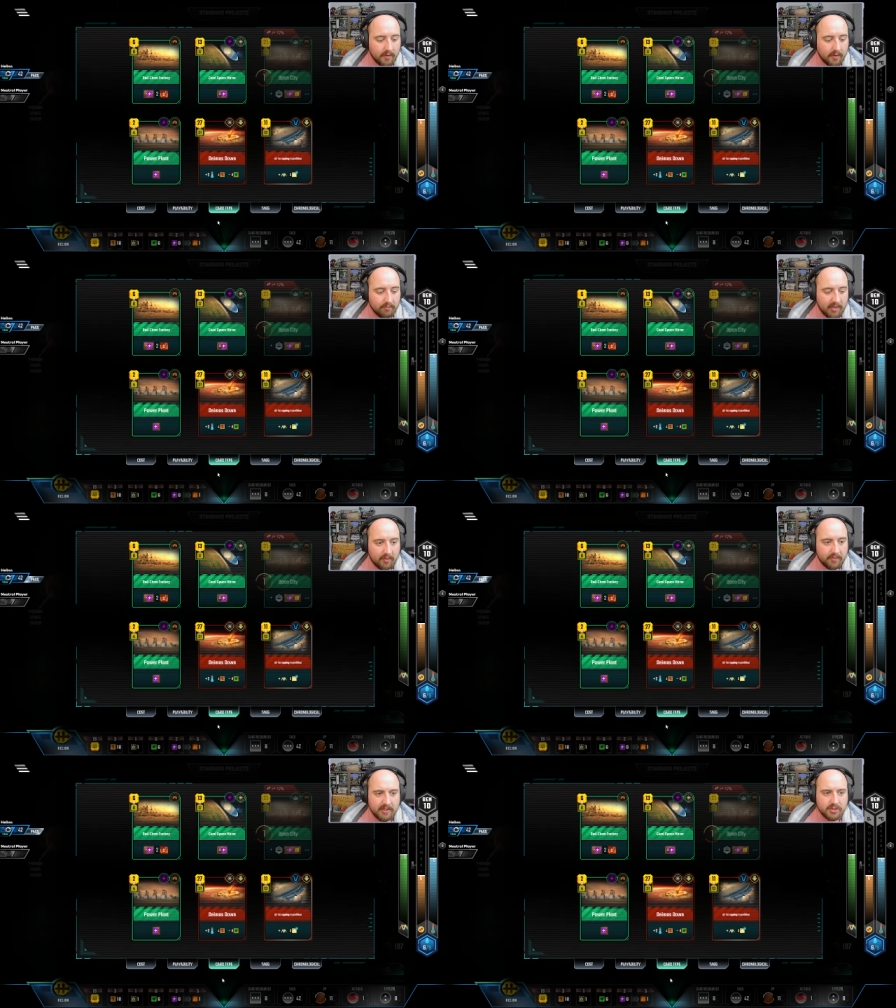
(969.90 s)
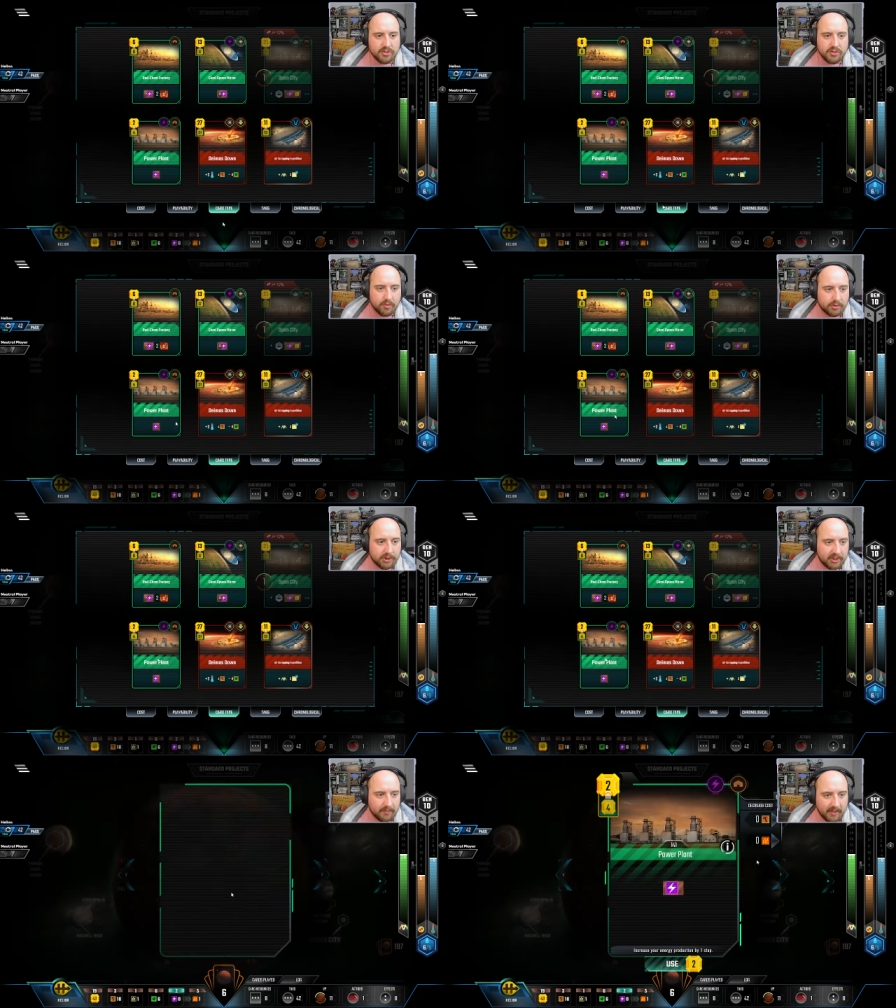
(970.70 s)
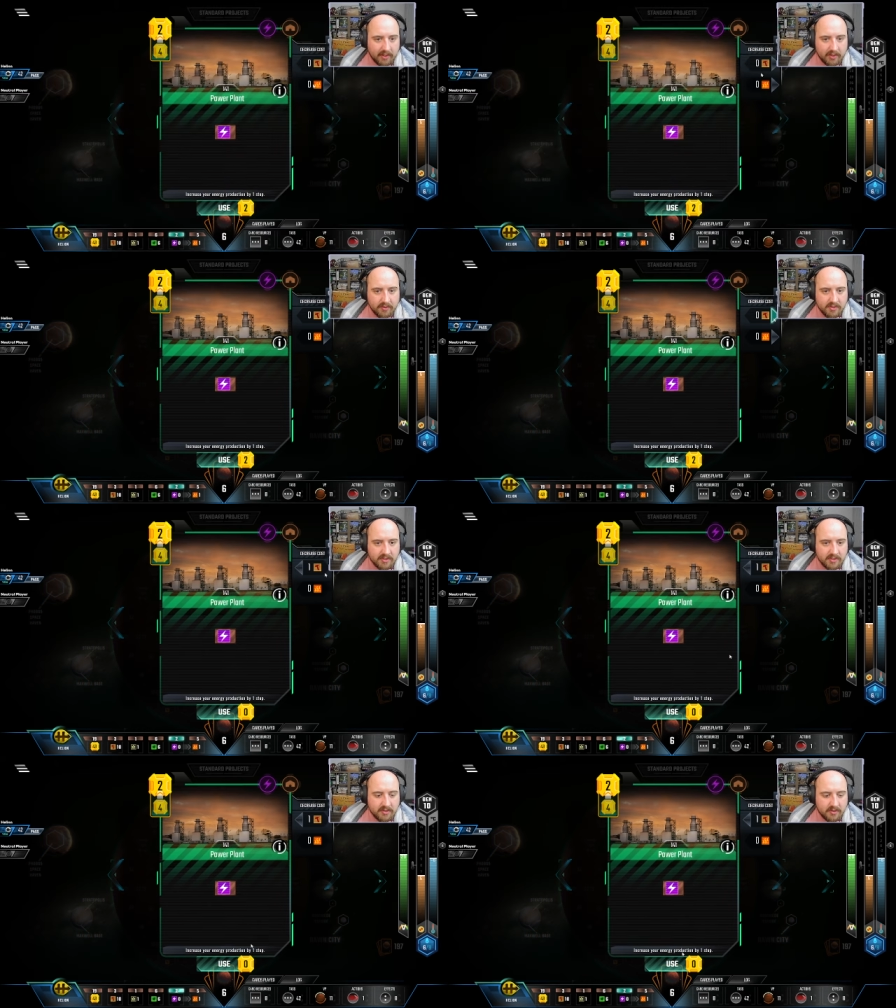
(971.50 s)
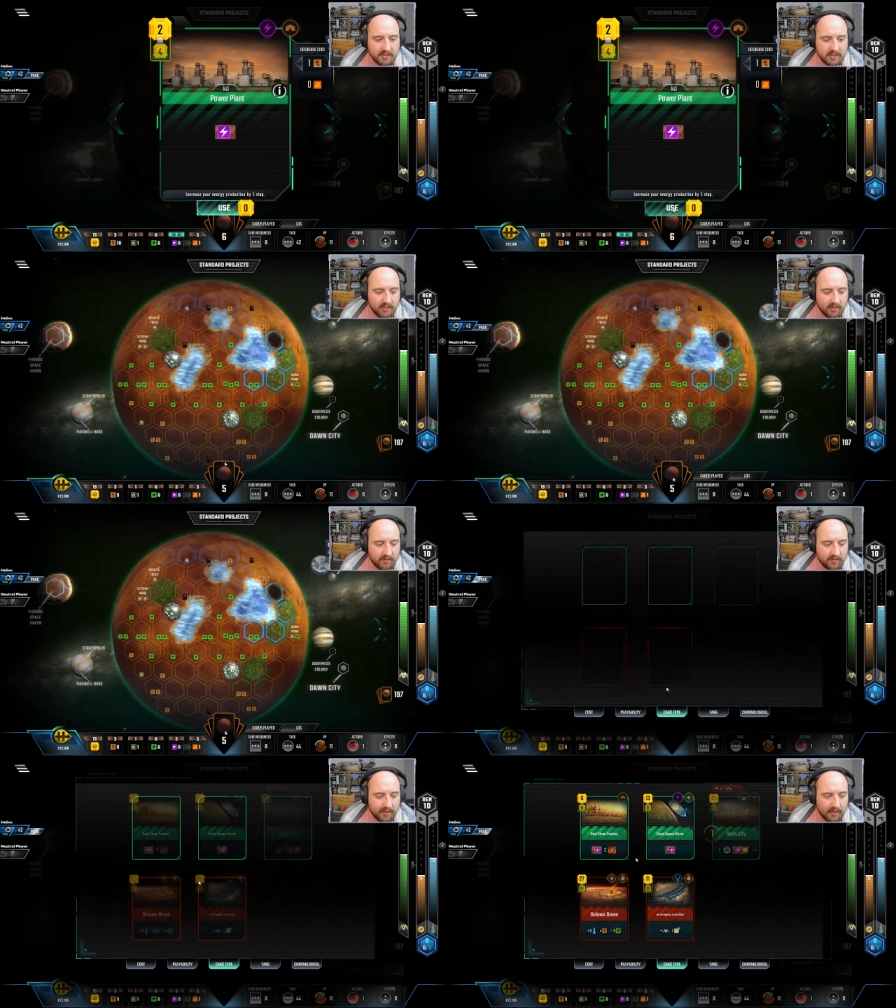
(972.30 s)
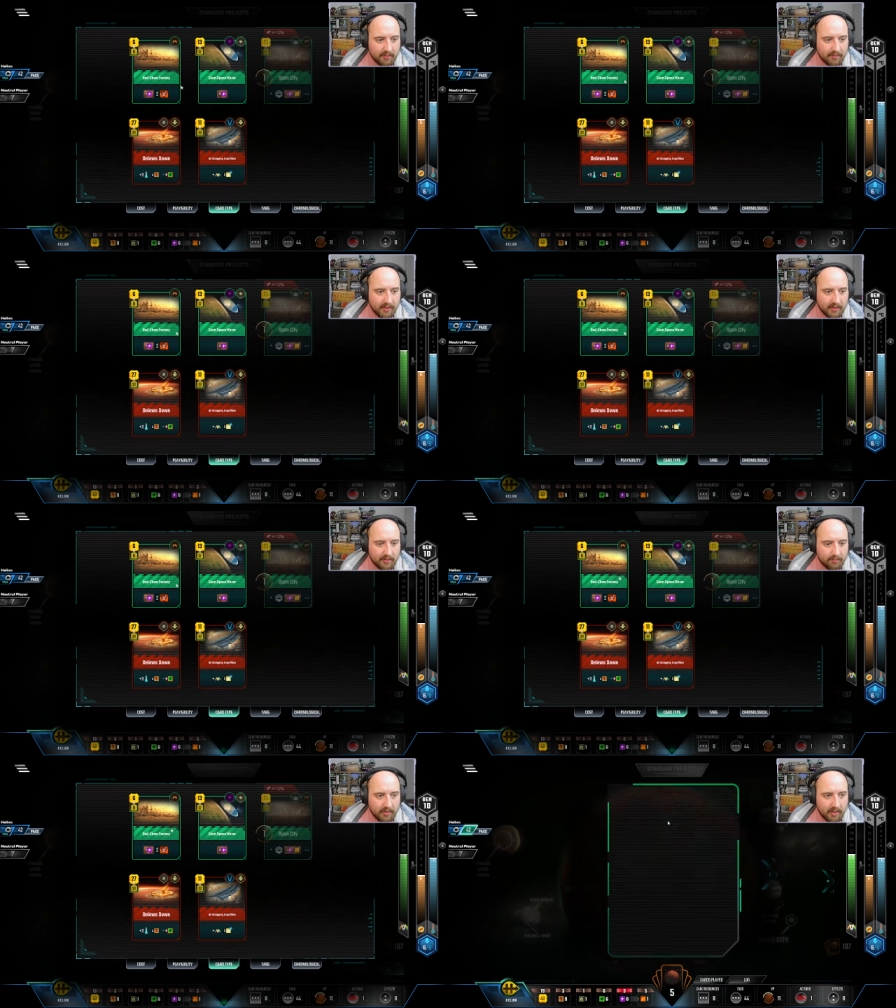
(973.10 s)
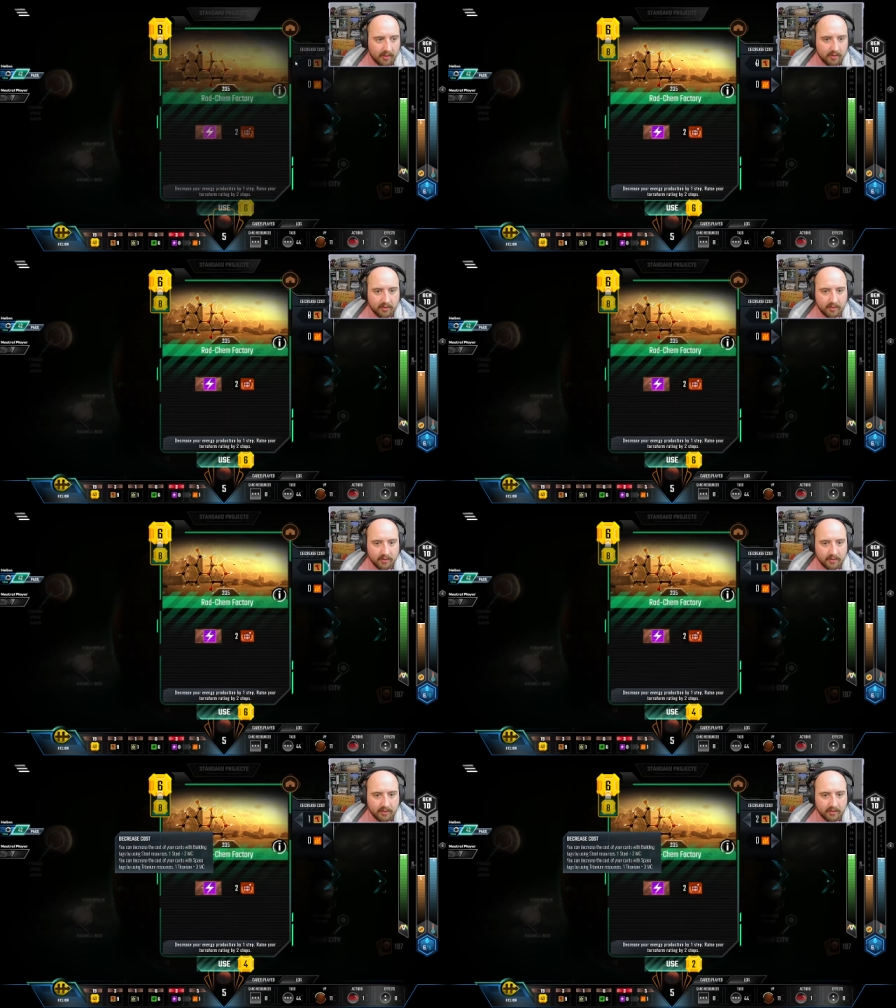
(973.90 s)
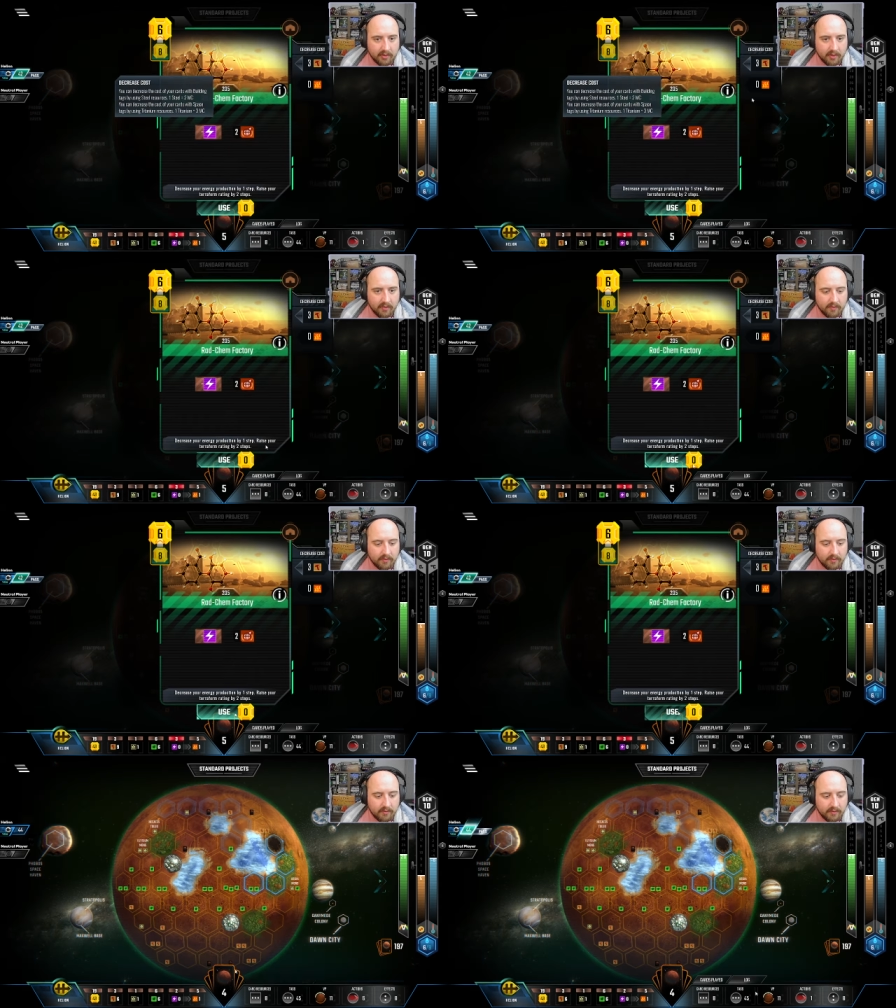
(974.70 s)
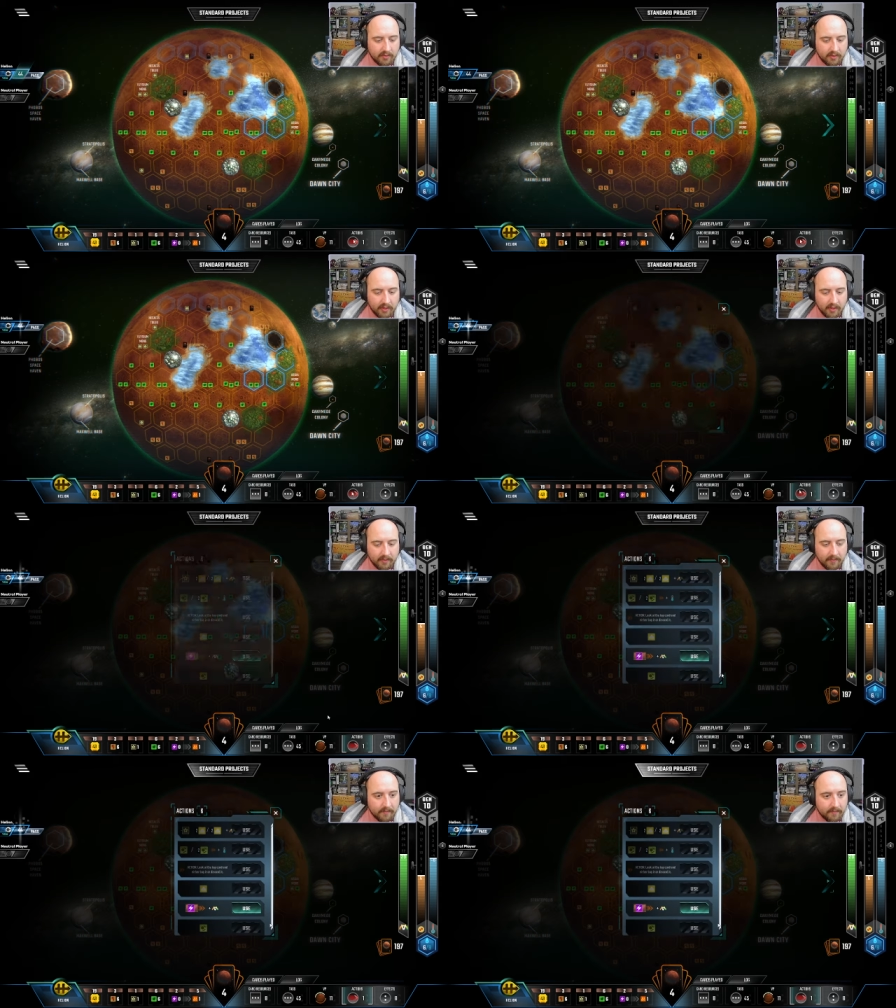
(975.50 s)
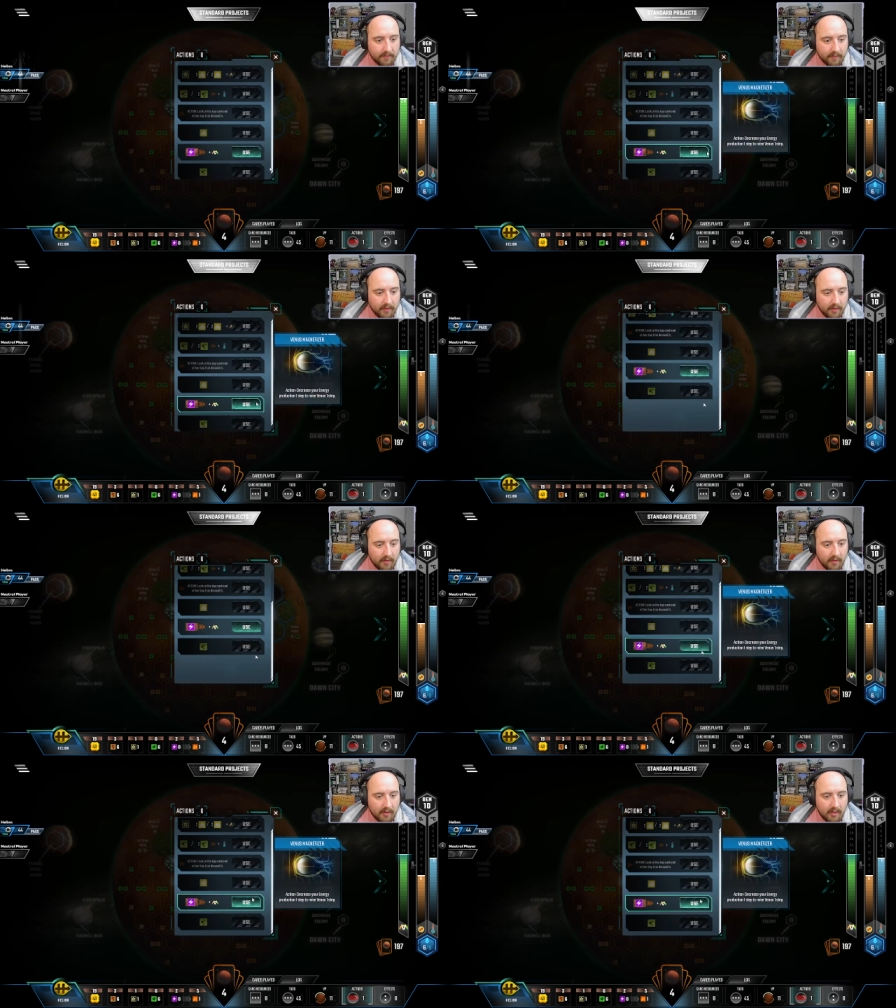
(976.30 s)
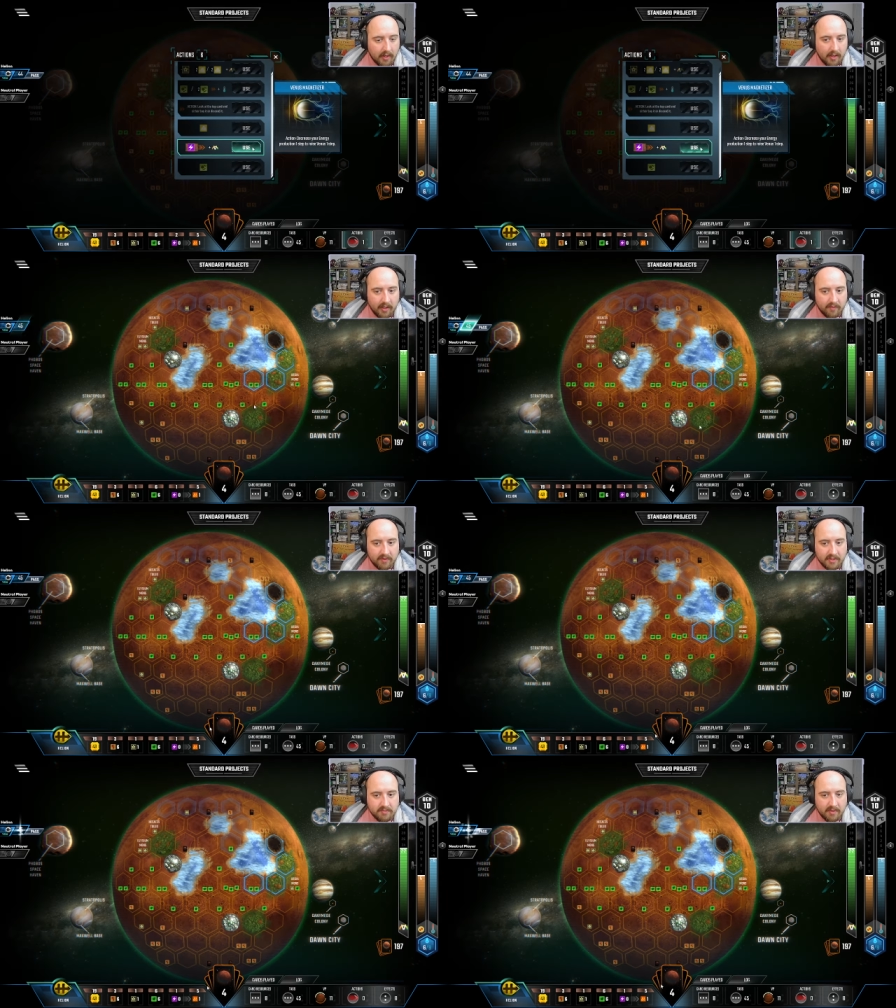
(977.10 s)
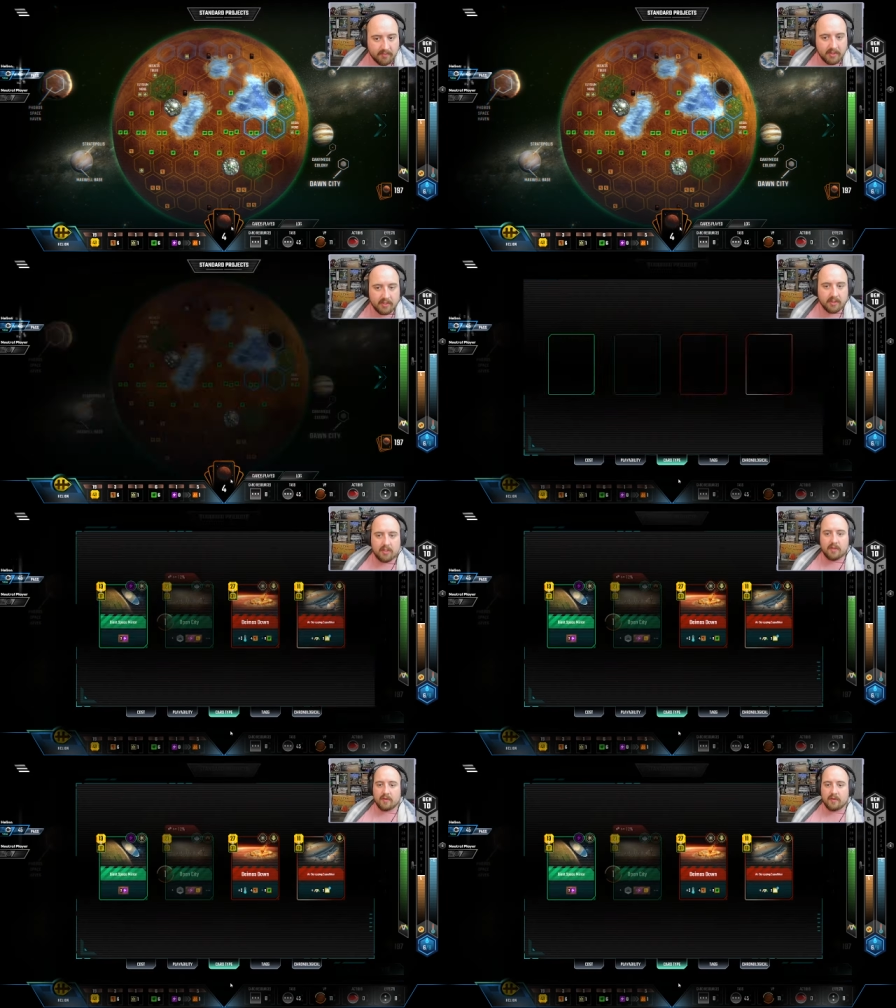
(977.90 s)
Power Plant is so cheap and it uses steel that I'm like, bruh, look, here you go. Done. Uh, Venus bump here.